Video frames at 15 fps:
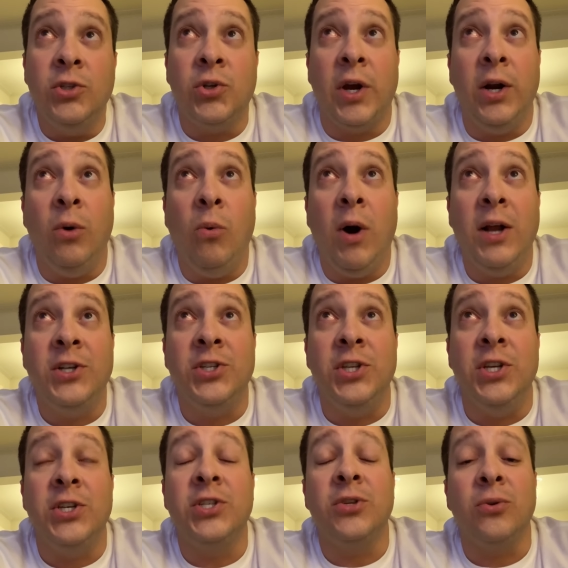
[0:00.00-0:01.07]
try to watch
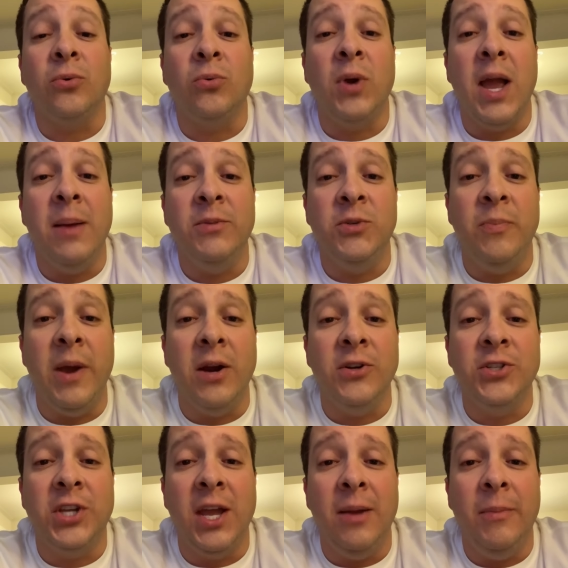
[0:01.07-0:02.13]
this
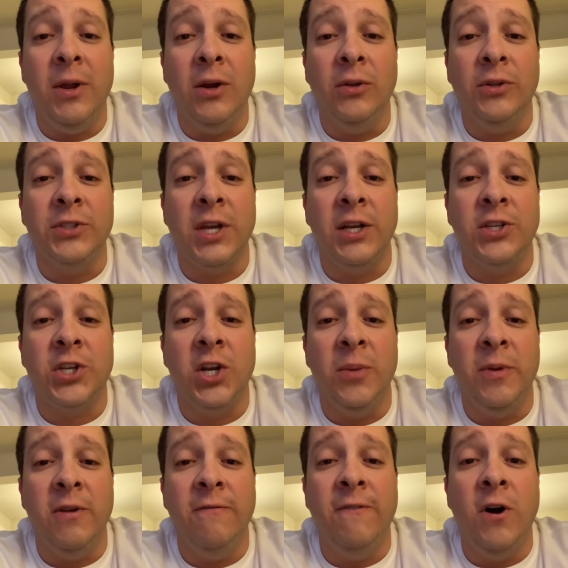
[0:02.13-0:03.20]
Rams-Bears game here. Looks like it's going
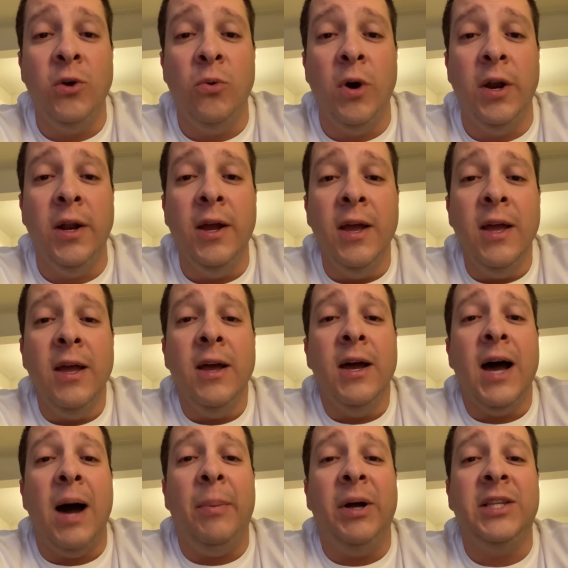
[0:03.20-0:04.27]
to be a fun one.
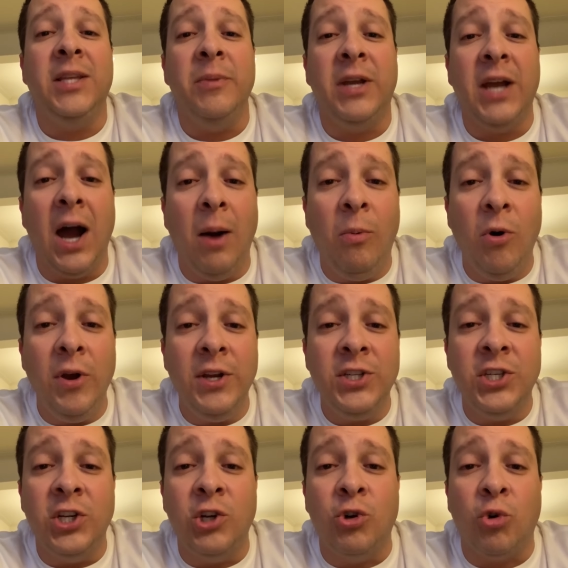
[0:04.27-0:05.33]
How about them
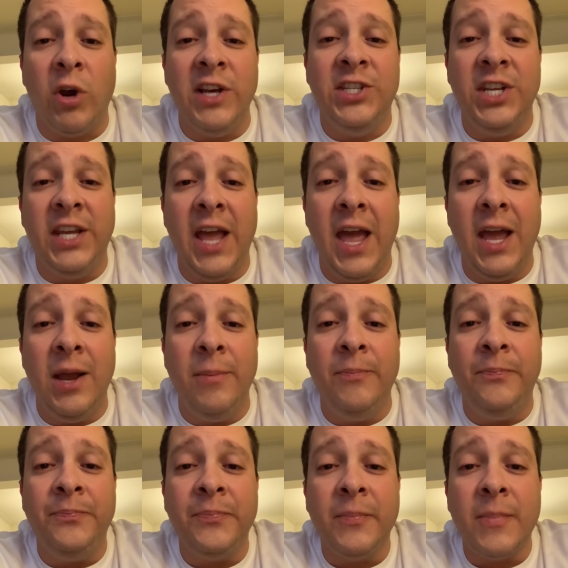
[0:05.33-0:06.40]
Cowboys? Crazy
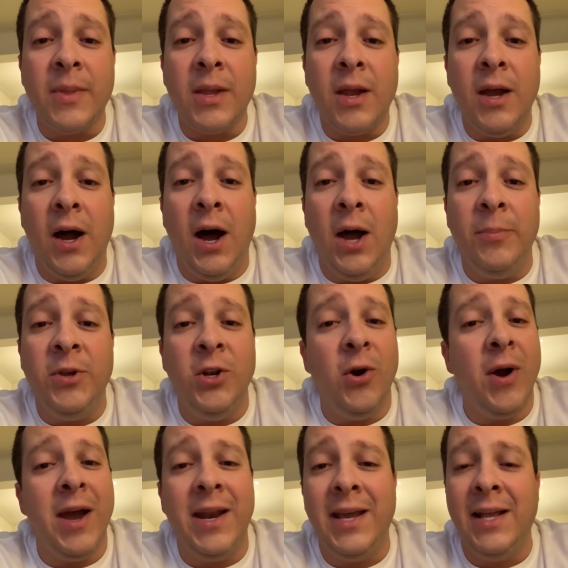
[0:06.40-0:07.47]
game. Um, you know
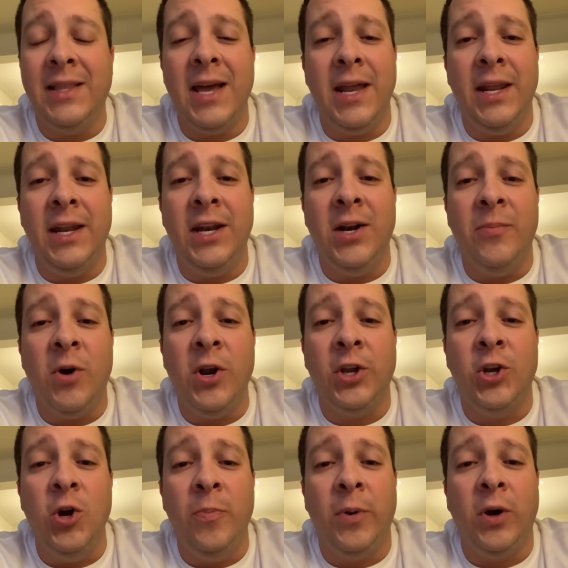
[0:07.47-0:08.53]
how to get that in. And Amari
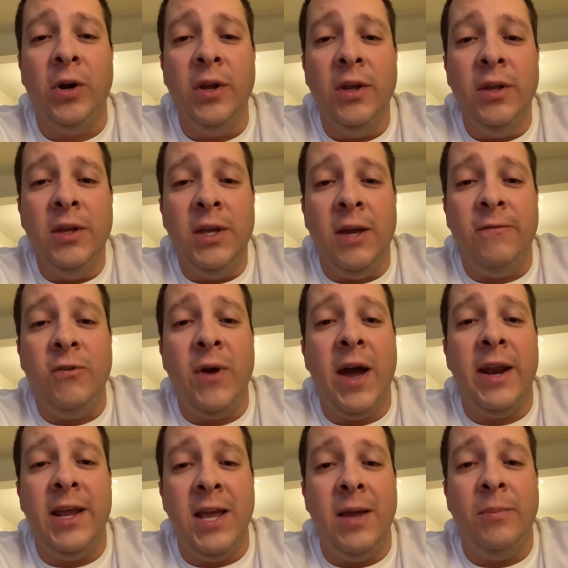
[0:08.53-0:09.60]
Cooper if you
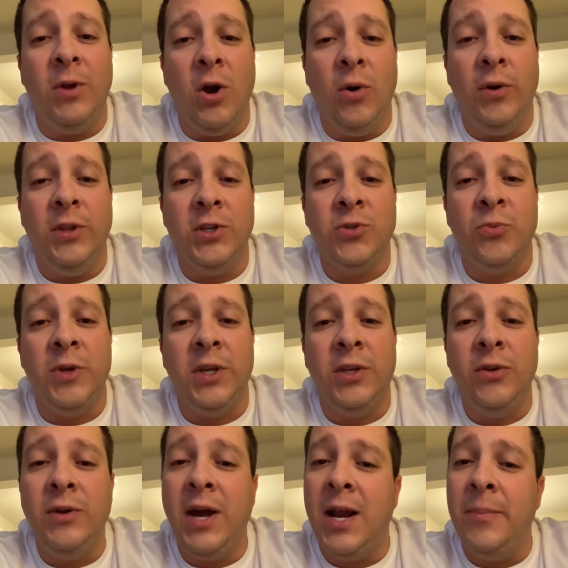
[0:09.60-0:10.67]
had him going this week,
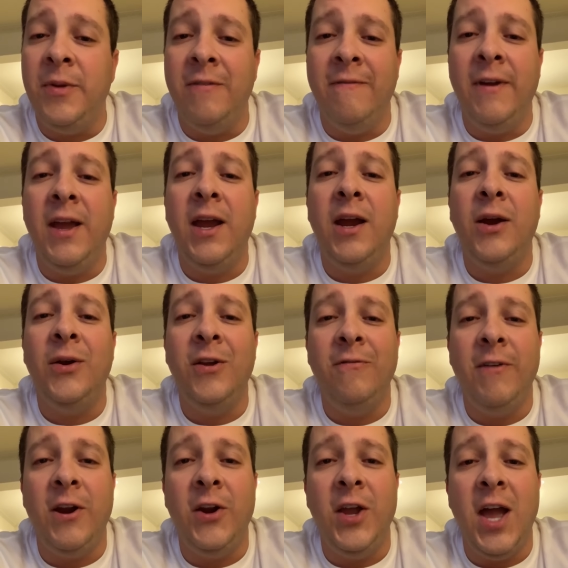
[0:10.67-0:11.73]
you got to be very,
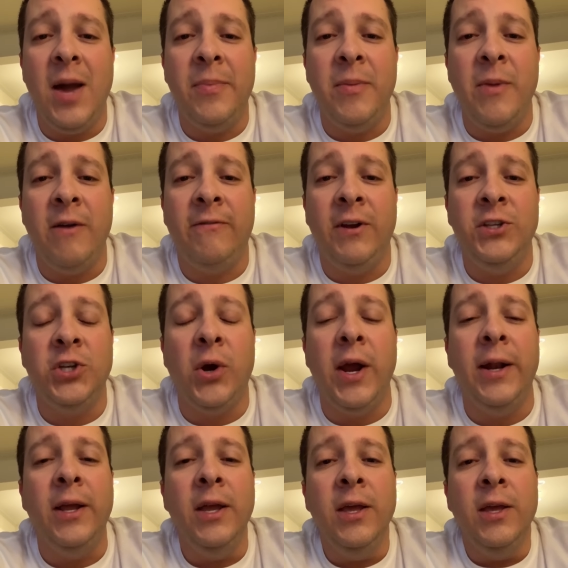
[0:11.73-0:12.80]
very happy, my friends. All
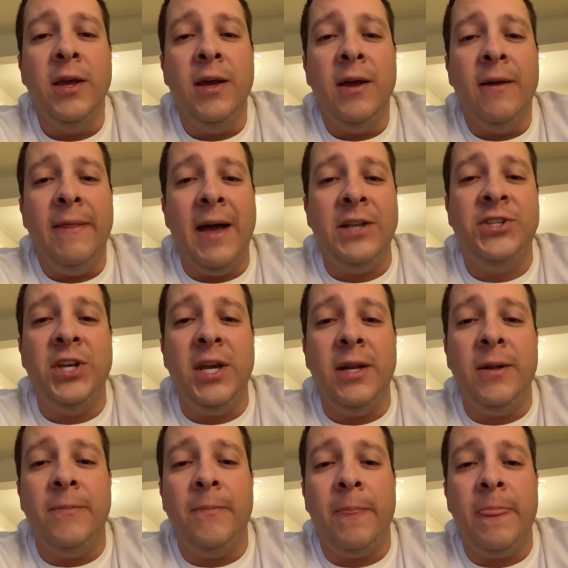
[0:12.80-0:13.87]
right, that's it.